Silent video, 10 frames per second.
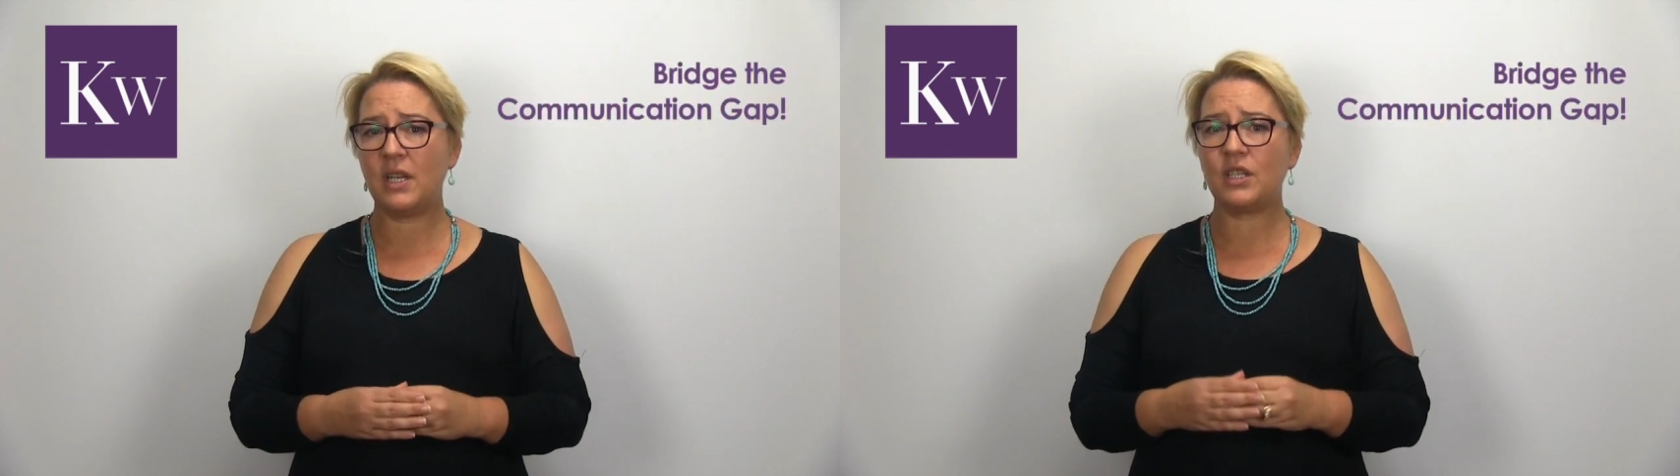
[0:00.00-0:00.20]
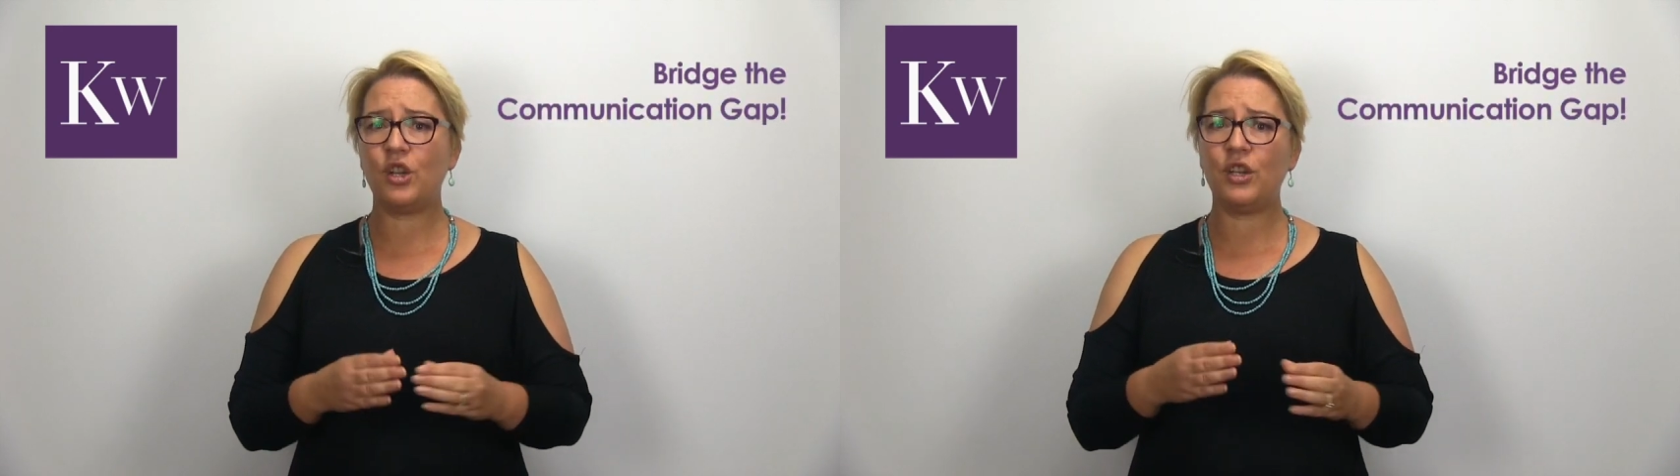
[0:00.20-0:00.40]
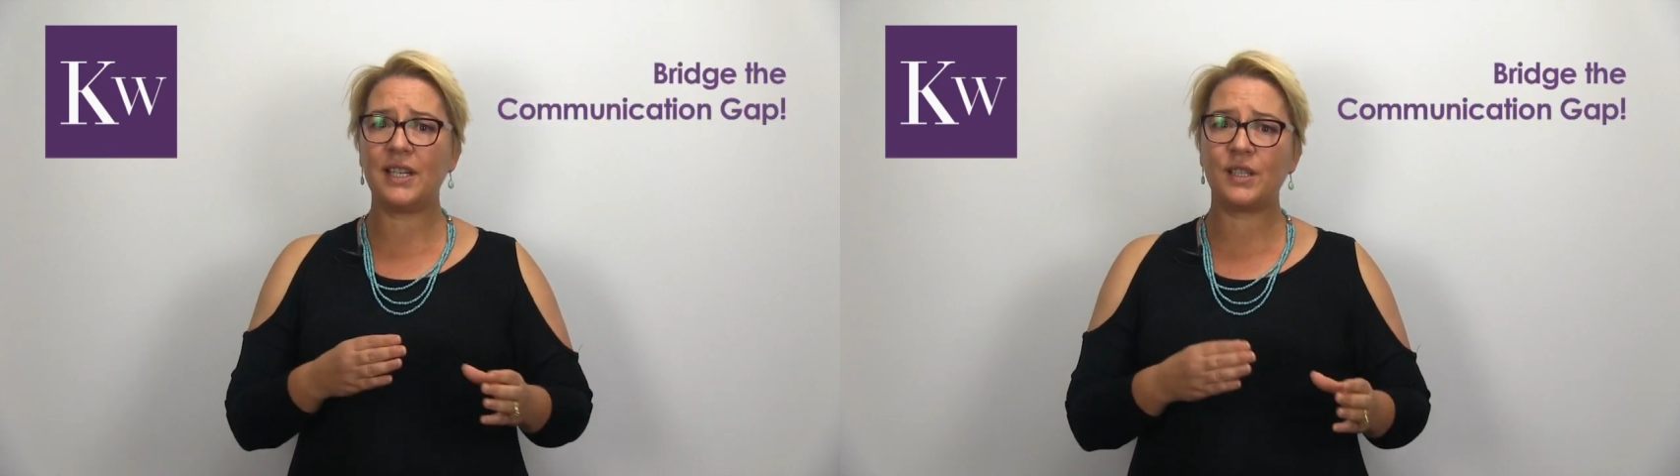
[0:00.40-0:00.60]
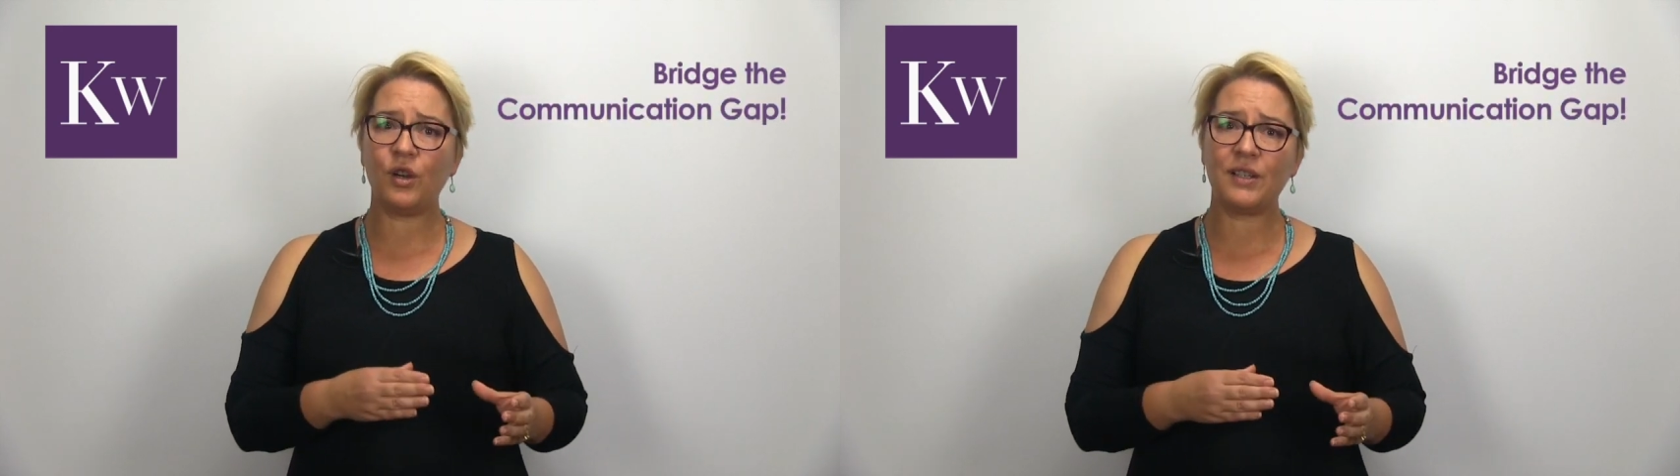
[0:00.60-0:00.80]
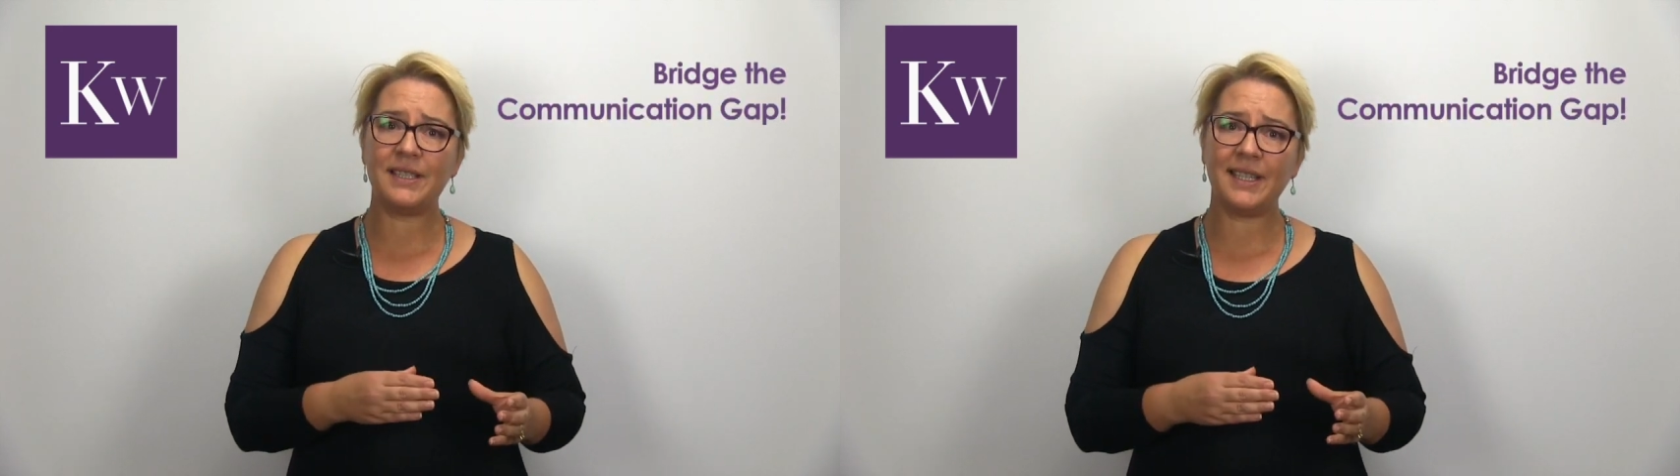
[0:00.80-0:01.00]
turning
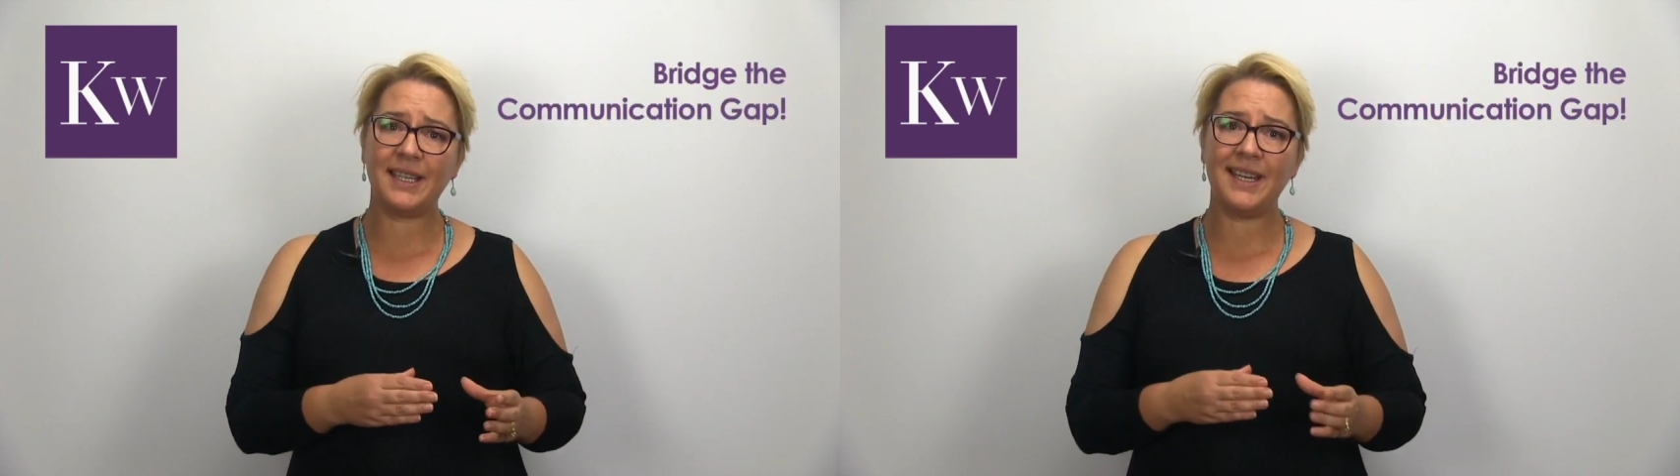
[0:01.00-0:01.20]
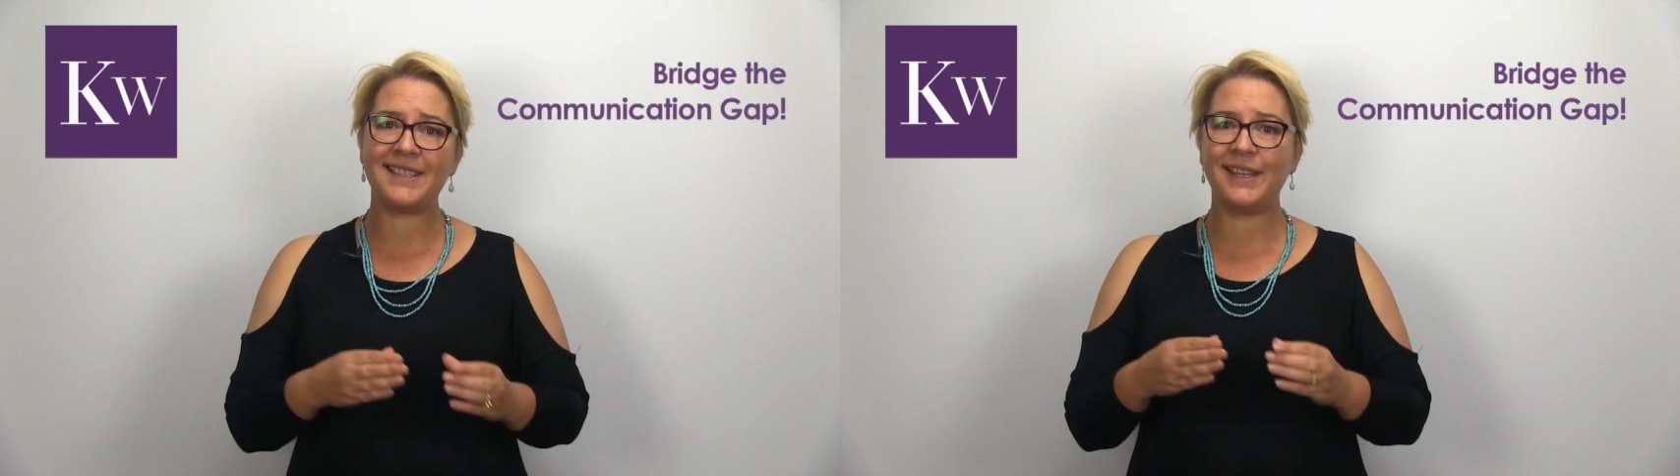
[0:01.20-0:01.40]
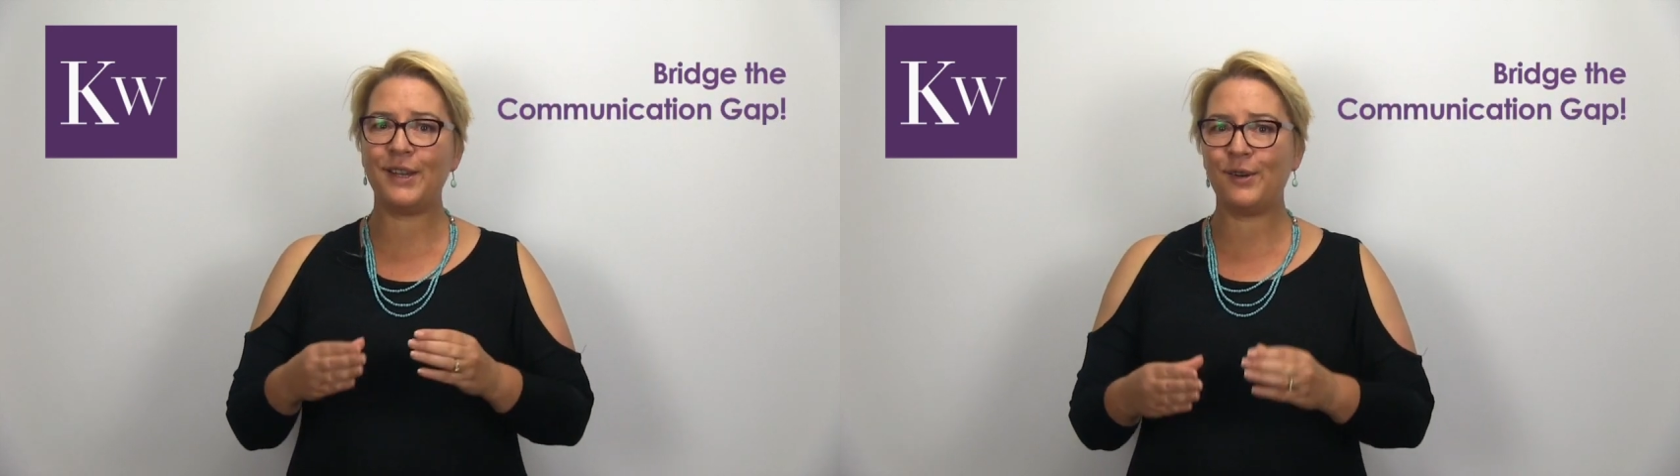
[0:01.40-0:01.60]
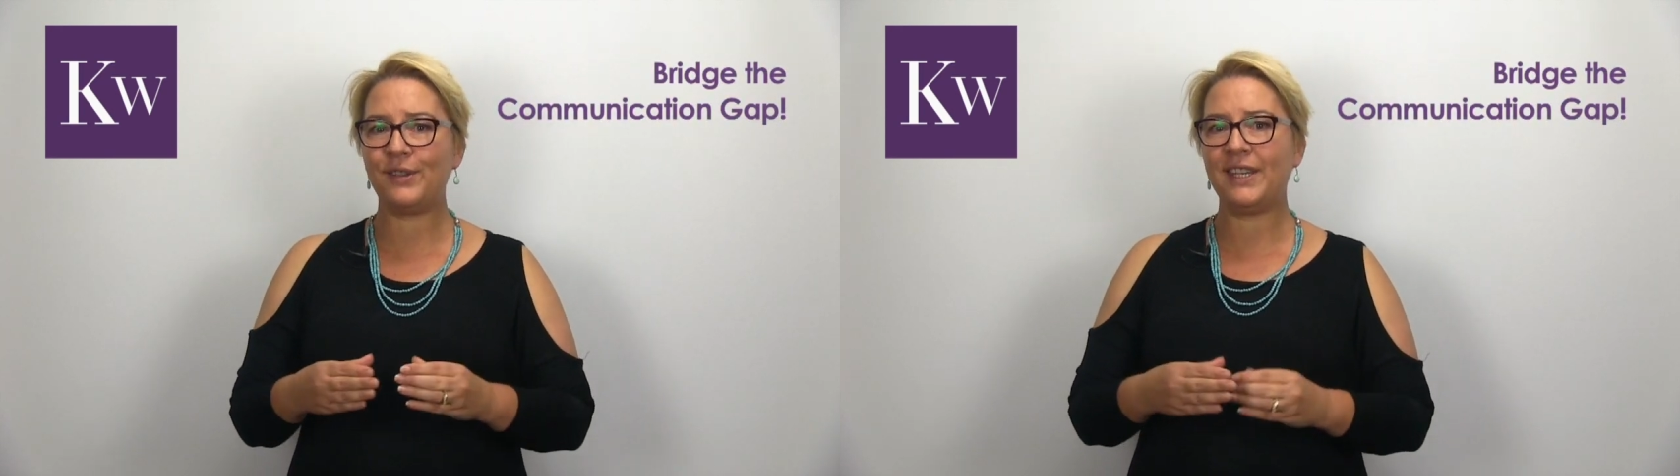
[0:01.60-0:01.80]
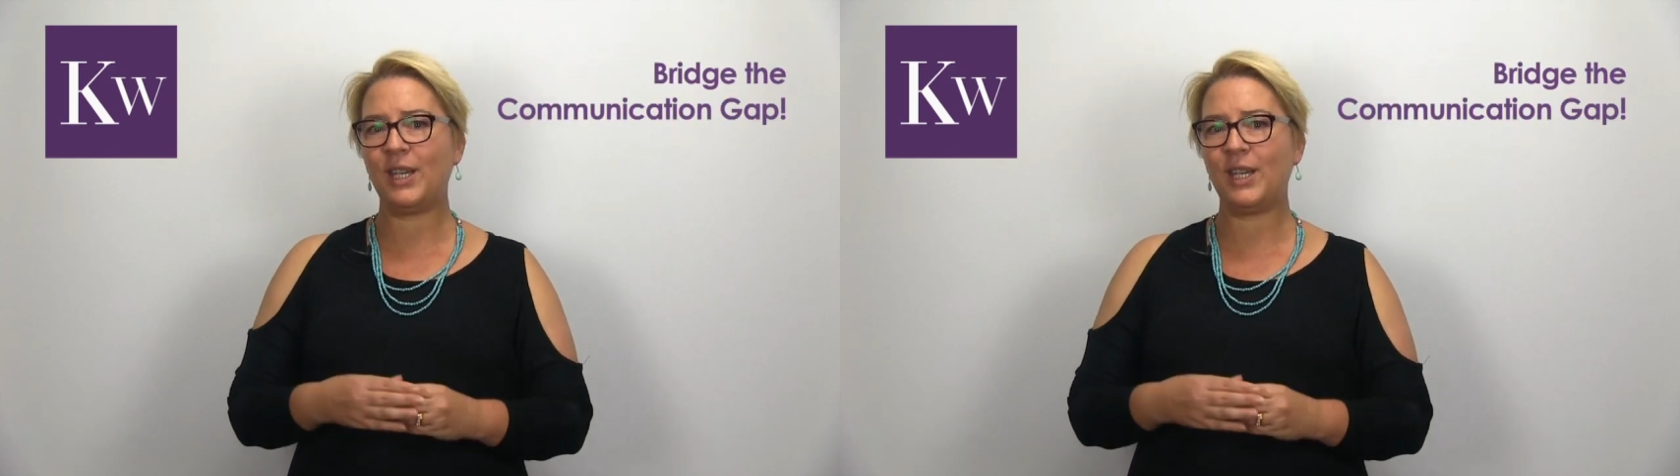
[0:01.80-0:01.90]
toxic into healthy